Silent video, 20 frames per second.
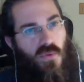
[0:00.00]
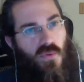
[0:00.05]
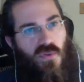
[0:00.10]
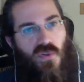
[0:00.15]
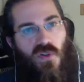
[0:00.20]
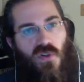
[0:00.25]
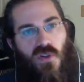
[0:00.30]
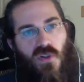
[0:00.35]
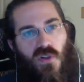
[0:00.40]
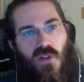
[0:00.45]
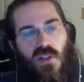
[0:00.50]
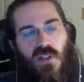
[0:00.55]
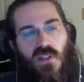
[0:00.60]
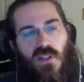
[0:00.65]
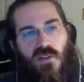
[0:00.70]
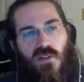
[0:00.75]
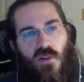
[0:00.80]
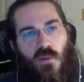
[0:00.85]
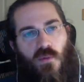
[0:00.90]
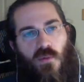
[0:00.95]
make the rules
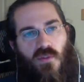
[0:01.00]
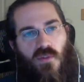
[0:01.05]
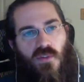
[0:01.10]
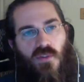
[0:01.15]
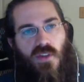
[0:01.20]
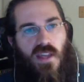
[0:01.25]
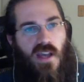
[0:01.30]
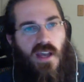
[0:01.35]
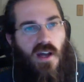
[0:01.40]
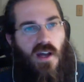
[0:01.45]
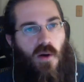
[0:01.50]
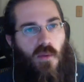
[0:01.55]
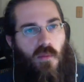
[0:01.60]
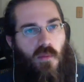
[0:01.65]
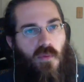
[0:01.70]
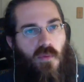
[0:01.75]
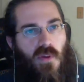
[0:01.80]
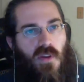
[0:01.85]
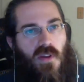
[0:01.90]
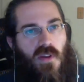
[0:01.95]
look good in terms of
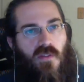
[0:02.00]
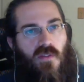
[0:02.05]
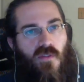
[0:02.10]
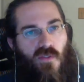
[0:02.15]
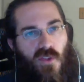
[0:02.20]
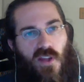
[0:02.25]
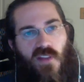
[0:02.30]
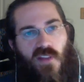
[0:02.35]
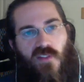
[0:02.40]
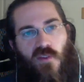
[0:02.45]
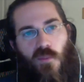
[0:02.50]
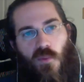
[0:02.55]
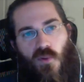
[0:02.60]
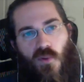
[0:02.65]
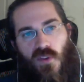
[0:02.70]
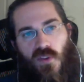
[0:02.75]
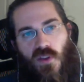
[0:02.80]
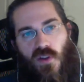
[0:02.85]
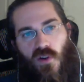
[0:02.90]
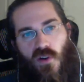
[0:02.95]
like how
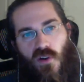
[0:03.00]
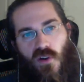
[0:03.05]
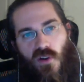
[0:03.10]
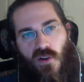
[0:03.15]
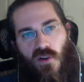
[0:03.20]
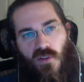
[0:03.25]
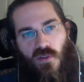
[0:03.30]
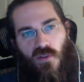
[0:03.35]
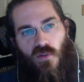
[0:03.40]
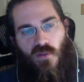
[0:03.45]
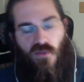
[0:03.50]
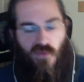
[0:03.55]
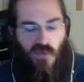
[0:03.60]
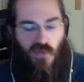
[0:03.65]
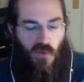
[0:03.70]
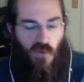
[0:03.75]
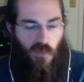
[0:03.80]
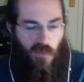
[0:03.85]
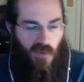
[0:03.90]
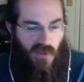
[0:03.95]
flexible they are. And
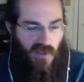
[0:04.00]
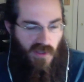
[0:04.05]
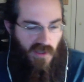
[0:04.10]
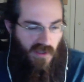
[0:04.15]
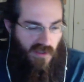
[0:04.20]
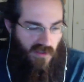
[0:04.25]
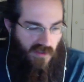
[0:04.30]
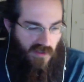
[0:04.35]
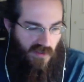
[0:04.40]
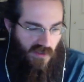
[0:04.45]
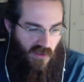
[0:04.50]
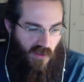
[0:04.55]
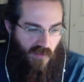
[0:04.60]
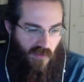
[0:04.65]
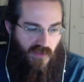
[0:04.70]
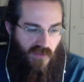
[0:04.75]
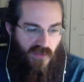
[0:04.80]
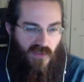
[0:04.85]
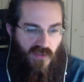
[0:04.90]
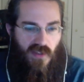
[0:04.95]
those of you who play,
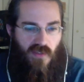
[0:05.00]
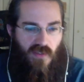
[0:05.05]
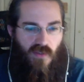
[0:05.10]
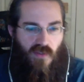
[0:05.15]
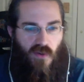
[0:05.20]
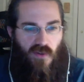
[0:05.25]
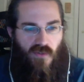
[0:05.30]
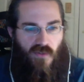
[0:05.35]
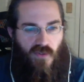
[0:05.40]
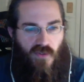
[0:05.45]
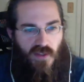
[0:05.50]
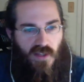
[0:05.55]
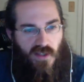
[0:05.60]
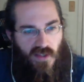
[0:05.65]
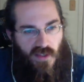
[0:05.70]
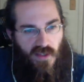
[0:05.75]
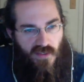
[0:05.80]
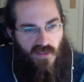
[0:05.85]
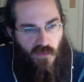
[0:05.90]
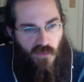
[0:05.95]
obviously have already found out
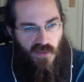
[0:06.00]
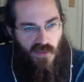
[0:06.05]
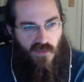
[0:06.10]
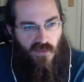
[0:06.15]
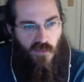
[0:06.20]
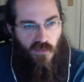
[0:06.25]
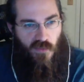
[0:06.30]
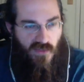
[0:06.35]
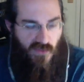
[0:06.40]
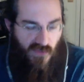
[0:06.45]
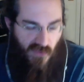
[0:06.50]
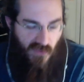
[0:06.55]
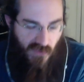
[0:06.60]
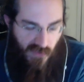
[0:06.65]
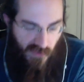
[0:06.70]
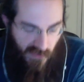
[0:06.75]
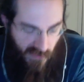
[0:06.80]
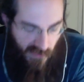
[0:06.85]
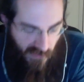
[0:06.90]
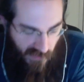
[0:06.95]
lots of ways in which
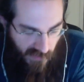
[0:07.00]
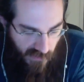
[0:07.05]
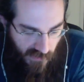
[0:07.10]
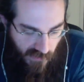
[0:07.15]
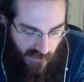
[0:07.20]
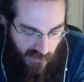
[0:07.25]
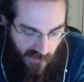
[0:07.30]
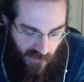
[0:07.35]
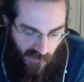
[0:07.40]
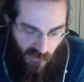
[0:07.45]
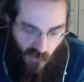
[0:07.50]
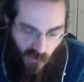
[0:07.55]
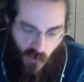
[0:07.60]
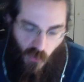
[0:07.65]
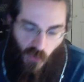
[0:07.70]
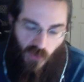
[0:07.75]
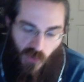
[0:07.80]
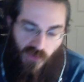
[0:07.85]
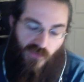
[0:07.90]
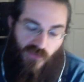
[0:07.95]
the core
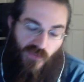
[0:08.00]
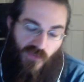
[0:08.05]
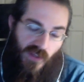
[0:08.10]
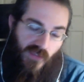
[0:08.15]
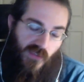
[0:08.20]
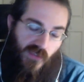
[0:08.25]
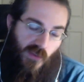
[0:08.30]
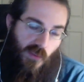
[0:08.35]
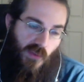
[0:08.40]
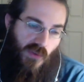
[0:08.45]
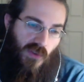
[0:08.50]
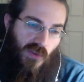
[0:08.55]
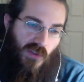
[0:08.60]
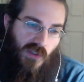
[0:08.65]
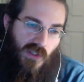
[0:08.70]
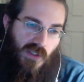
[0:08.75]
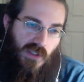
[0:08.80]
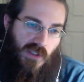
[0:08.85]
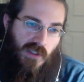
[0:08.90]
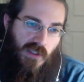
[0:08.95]
is flexible.
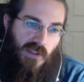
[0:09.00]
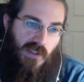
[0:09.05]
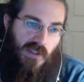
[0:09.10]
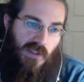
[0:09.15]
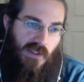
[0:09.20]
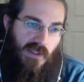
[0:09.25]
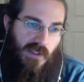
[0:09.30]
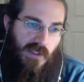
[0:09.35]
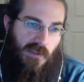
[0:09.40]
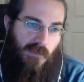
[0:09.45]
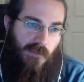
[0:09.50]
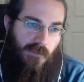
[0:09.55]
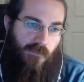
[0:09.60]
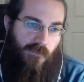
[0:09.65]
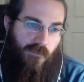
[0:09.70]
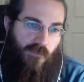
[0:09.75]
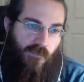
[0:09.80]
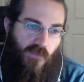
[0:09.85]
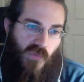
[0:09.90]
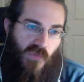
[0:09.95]

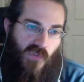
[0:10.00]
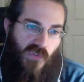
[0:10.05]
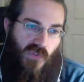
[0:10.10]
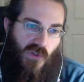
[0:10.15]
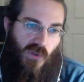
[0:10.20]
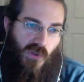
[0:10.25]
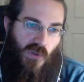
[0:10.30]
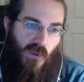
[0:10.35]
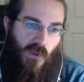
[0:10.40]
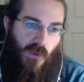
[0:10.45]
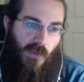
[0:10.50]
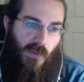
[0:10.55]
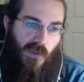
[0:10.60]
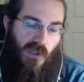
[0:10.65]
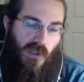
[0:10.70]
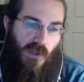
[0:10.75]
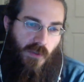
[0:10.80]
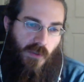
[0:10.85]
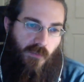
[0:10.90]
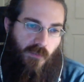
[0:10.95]
So
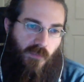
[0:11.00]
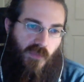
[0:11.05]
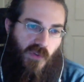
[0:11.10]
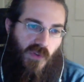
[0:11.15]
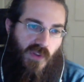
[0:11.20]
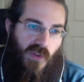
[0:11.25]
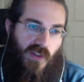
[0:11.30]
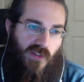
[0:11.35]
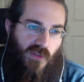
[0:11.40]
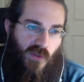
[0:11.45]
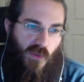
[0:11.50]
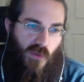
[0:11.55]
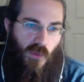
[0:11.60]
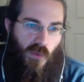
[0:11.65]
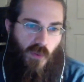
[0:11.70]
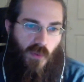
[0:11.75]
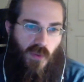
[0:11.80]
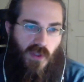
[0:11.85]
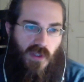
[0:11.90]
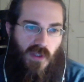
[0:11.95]
that's cool.
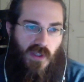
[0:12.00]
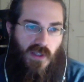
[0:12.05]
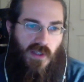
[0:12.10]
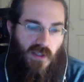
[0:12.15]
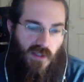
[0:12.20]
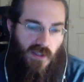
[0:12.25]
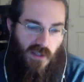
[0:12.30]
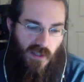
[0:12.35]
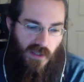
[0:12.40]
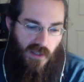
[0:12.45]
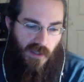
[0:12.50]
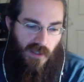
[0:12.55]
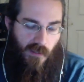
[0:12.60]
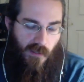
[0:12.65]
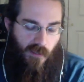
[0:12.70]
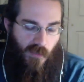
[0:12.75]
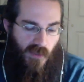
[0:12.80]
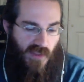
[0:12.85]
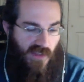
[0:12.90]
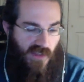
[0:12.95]
But
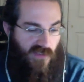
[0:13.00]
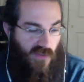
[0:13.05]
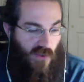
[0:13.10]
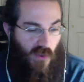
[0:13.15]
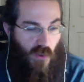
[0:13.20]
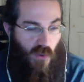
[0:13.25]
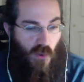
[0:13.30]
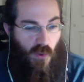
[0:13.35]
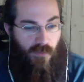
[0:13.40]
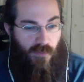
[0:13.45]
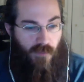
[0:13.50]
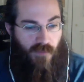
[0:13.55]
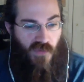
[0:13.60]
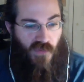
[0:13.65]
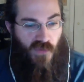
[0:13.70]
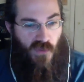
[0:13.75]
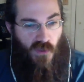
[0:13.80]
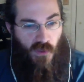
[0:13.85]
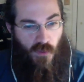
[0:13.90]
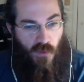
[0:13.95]
that's our goal.
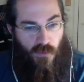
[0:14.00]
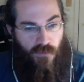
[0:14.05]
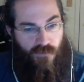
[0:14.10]
So,